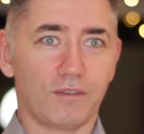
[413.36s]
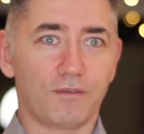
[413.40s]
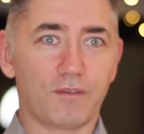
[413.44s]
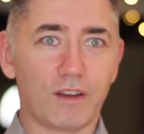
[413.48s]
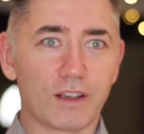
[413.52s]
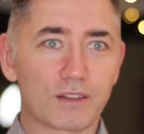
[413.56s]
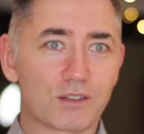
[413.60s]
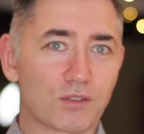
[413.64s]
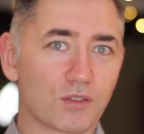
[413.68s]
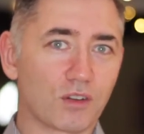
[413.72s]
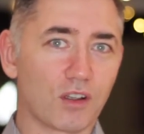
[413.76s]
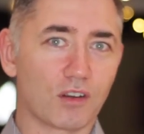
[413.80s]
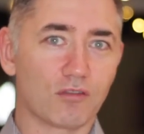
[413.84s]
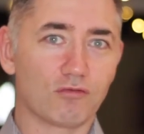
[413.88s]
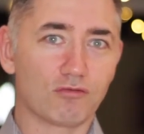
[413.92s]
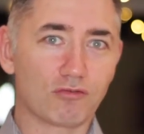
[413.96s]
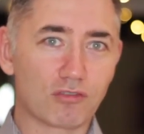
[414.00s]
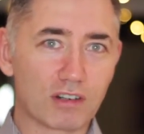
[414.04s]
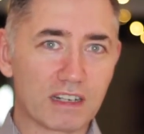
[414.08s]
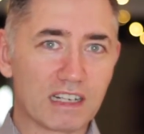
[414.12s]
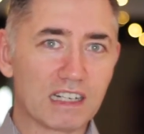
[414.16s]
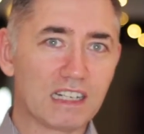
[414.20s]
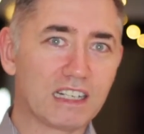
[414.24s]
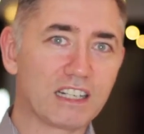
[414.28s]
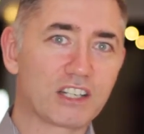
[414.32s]
your face will go
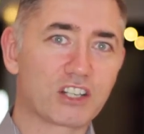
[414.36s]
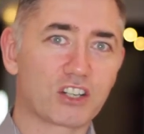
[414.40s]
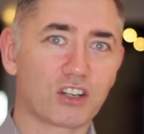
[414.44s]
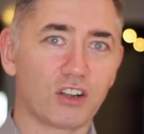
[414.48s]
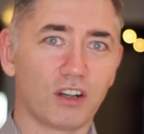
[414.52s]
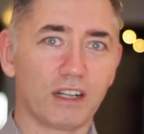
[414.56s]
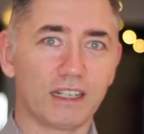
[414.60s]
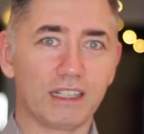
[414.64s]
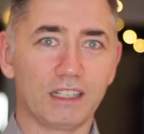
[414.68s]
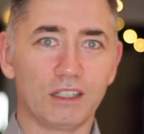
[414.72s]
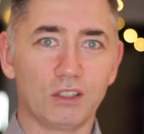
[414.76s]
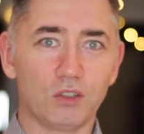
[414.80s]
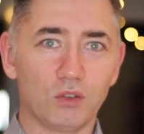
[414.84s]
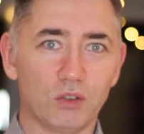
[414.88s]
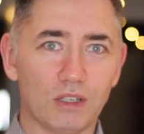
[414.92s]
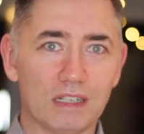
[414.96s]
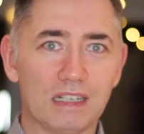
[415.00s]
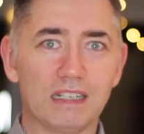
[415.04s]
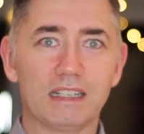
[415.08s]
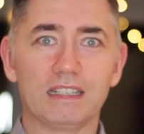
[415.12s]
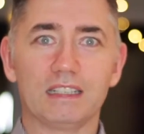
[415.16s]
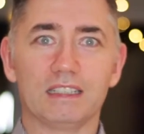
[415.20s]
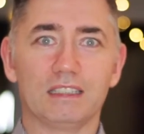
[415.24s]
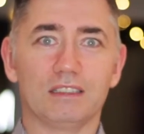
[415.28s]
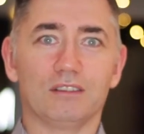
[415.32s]
really shiny and
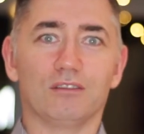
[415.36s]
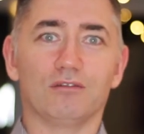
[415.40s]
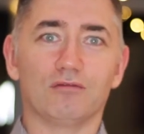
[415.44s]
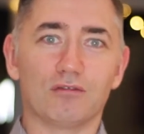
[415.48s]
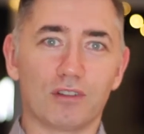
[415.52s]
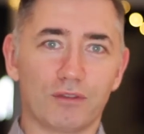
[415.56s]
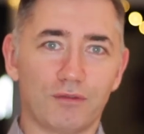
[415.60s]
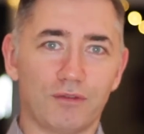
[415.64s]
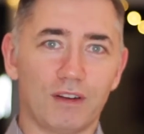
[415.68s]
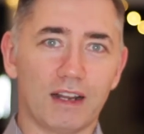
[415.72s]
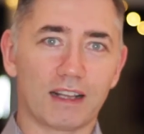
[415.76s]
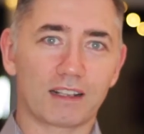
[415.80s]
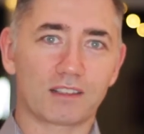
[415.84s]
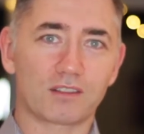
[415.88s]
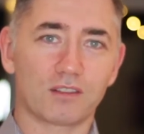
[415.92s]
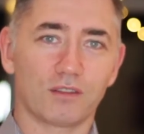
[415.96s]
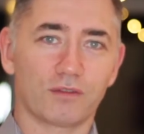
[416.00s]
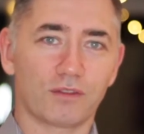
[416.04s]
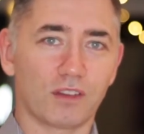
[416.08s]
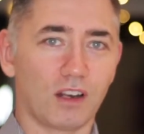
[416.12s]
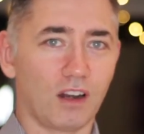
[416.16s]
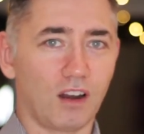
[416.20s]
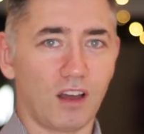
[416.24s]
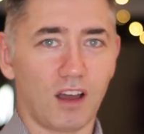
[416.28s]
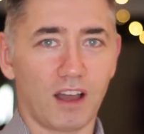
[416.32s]
oily and it will reflect
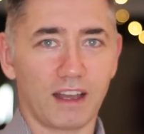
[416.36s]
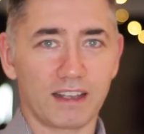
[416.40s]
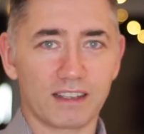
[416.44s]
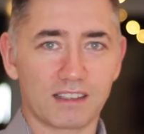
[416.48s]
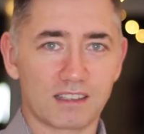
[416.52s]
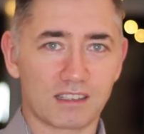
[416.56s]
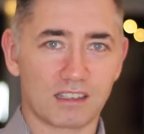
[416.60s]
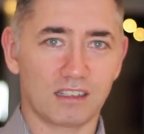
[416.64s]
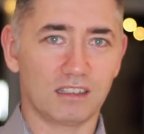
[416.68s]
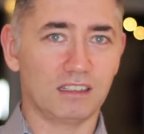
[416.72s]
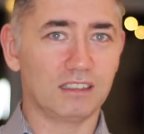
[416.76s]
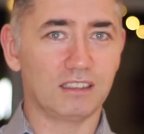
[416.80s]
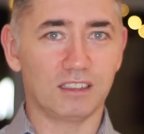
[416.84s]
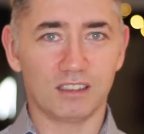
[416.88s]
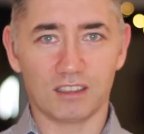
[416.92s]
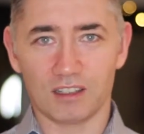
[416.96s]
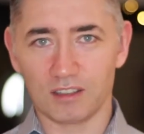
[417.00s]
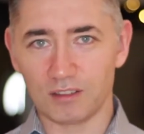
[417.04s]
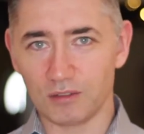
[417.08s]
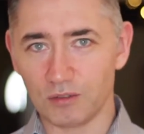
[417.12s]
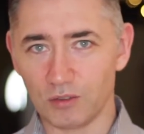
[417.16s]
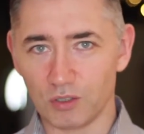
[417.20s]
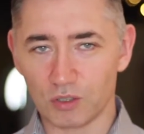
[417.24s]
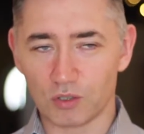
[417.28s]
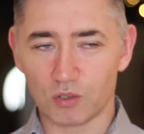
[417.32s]
off the lights and you
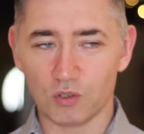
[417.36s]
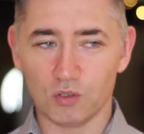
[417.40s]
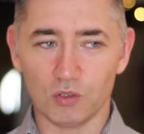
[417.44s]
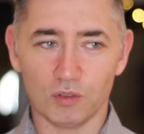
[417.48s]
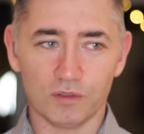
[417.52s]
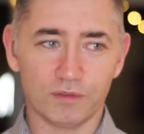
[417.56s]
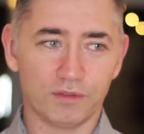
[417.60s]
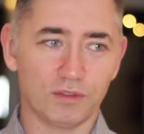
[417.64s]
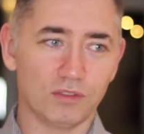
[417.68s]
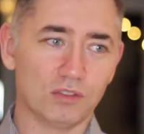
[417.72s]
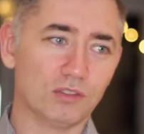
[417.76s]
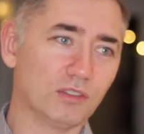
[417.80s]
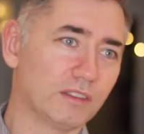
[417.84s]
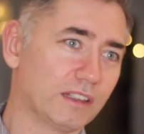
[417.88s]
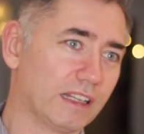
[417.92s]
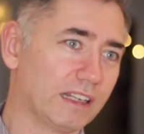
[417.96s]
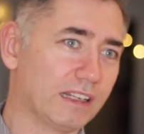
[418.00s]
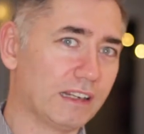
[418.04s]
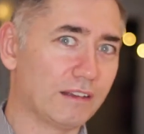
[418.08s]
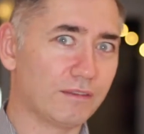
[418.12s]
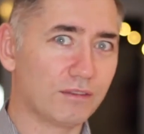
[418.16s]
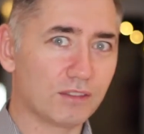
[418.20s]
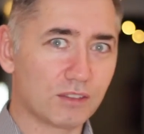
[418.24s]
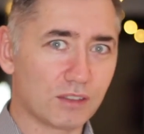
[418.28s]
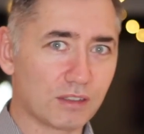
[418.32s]
know you look awful, and they
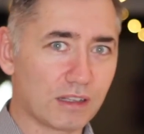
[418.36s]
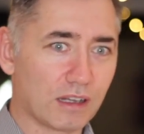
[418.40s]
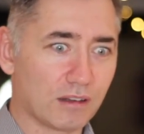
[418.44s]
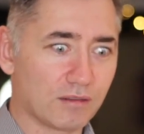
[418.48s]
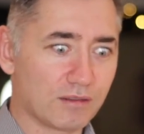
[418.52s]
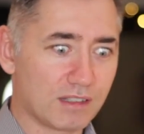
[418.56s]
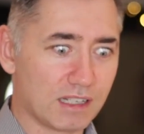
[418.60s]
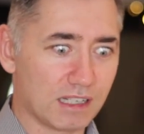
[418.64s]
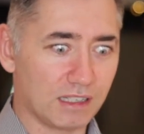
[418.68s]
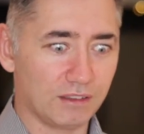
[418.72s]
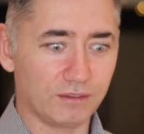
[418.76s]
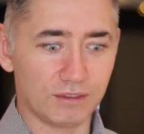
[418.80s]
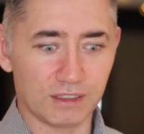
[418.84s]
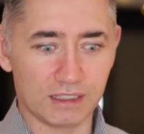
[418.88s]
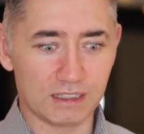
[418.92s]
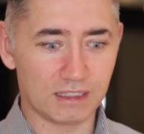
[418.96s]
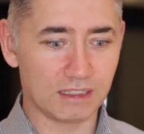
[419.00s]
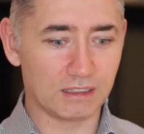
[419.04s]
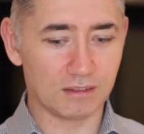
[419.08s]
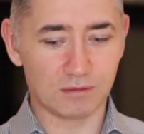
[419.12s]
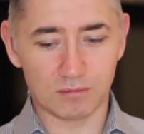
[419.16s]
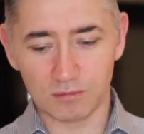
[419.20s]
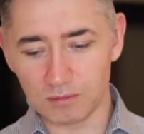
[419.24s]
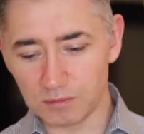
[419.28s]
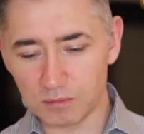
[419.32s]
never do that on
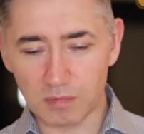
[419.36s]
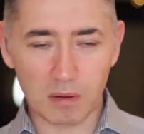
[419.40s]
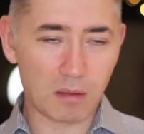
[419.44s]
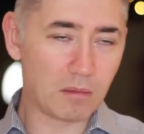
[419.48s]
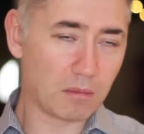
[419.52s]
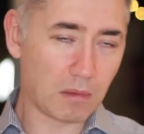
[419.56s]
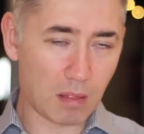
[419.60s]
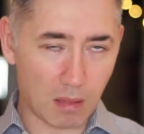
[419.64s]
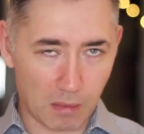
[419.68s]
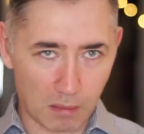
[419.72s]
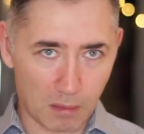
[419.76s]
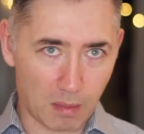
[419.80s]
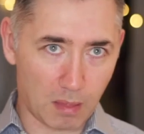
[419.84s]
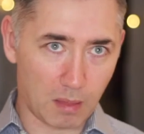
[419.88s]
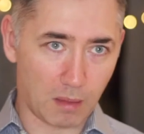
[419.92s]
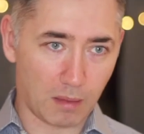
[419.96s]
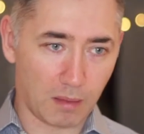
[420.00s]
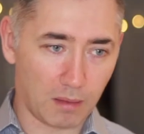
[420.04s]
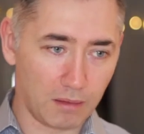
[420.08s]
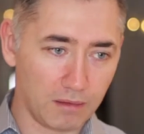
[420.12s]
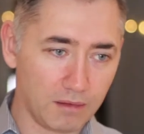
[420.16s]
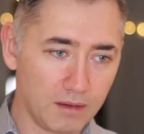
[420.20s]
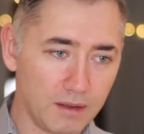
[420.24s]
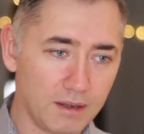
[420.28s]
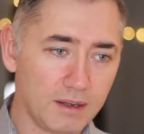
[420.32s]
TV and blah blah blah.
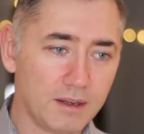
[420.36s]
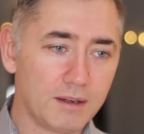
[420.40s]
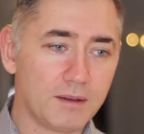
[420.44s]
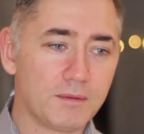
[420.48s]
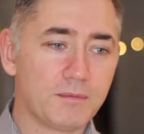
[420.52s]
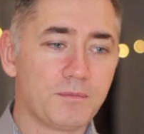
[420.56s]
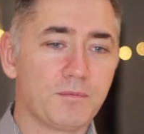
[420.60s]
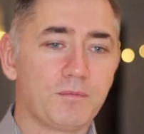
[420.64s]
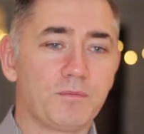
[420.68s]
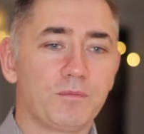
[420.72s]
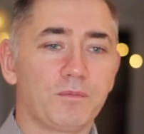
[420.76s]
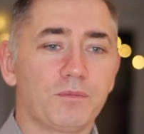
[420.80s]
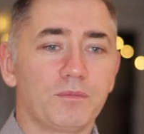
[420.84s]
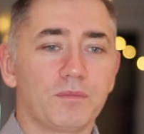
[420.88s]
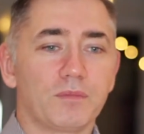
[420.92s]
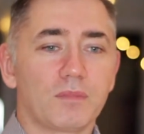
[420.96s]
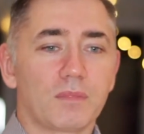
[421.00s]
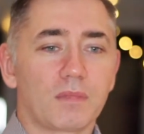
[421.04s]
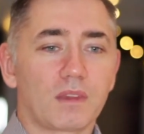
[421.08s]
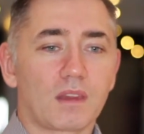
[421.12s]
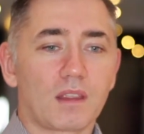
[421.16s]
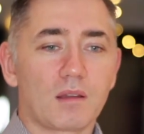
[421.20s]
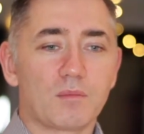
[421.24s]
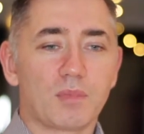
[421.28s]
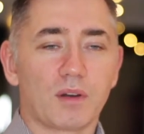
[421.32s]

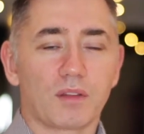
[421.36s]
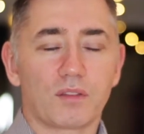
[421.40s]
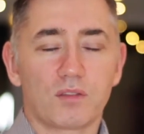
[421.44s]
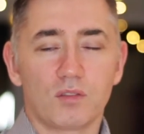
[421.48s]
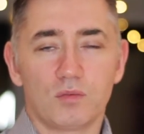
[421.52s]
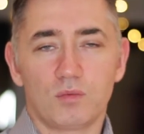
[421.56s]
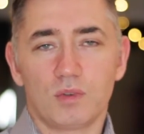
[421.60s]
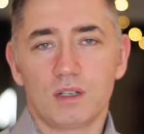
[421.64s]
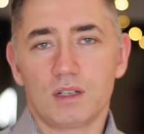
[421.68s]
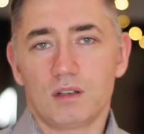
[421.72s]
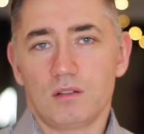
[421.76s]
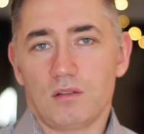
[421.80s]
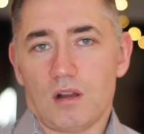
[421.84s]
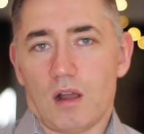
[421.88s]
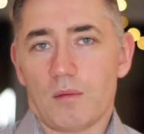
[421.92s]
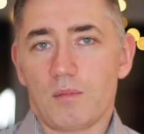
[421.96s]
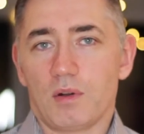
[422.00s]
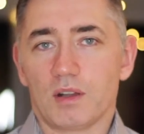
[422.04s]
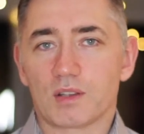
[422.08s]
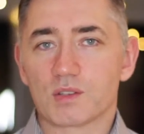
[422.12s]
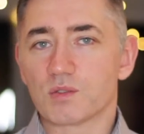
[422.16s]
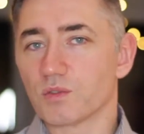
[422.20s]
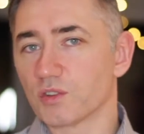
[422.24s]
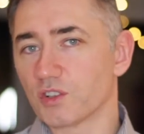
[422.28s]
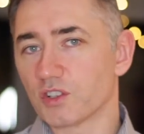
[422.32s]
But I thought, well, I
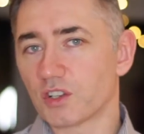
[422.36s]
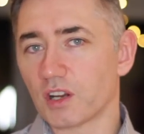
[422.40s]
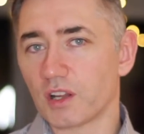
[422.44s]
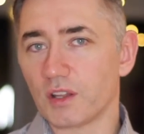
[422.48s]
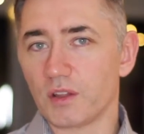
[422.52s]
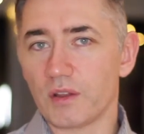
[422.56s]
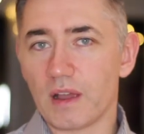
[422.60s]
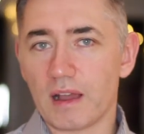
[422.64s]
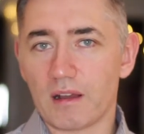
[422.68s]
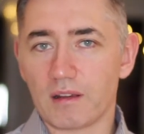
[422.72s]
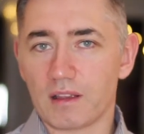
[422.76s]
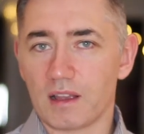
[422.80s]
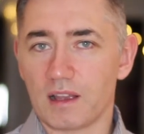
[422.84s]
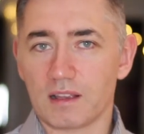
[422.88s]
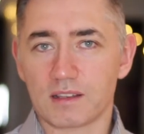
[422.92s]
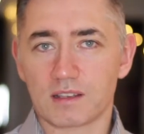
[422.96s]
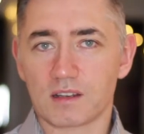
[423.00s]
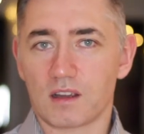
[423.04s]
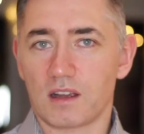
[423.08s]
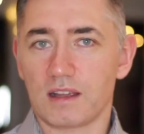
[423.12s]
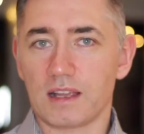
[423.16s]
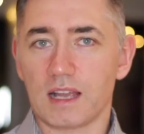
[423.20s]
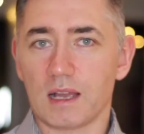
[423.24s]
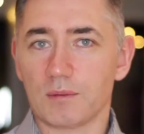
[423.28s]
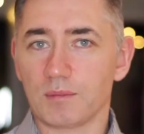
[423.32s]
might as well show you
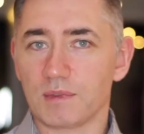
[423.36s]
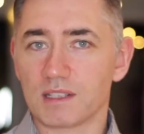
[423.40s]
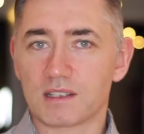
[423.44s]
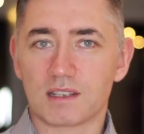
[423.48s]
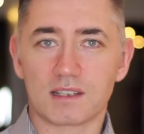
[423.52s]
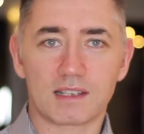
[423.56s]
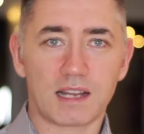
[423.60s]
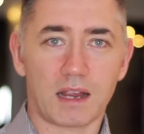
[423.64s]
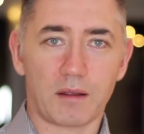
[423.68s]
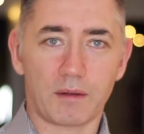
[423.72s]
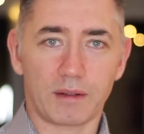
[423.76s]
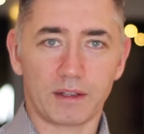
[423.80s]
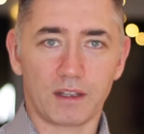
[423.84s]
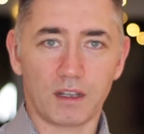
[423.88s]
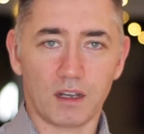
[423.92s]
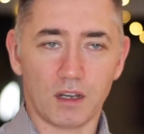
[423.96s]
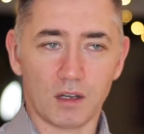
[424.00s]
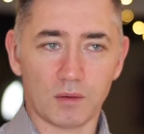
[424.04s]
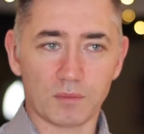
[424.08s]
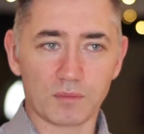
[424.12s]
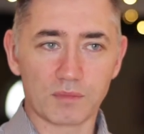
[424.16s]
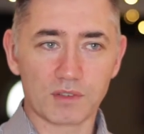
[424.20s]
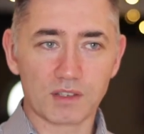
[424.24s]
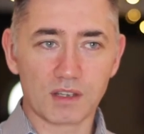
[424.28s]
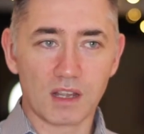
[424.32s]
as I am. This is how it
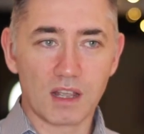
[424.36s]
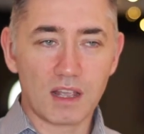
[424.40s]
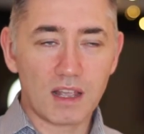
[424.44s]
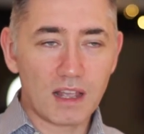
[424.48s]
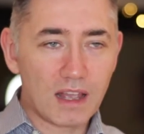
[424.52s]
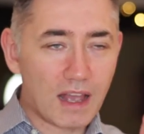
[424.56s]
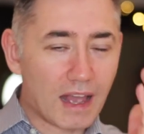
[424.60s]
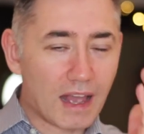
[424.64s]
comes.